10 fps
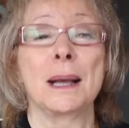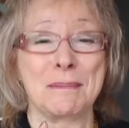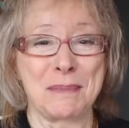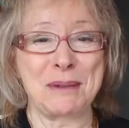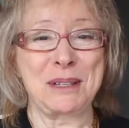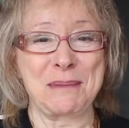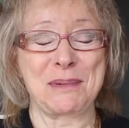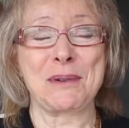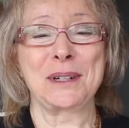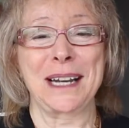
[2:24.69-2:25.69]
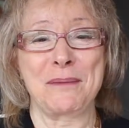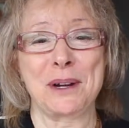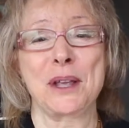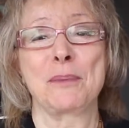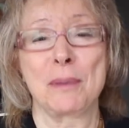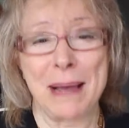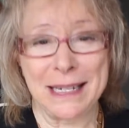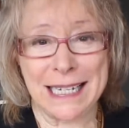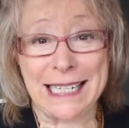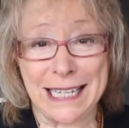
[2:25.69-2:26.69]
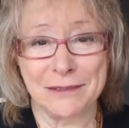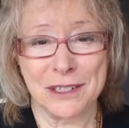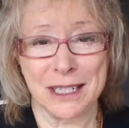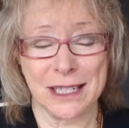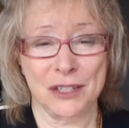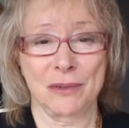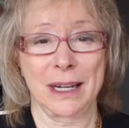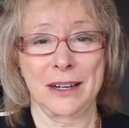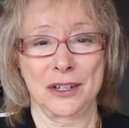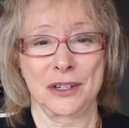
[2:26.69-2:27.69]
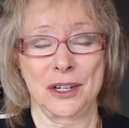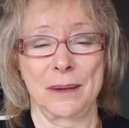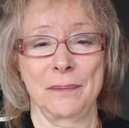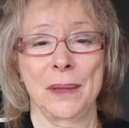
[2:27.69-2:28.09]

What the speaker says: And most importantly, what are you prepared to give to this relationship?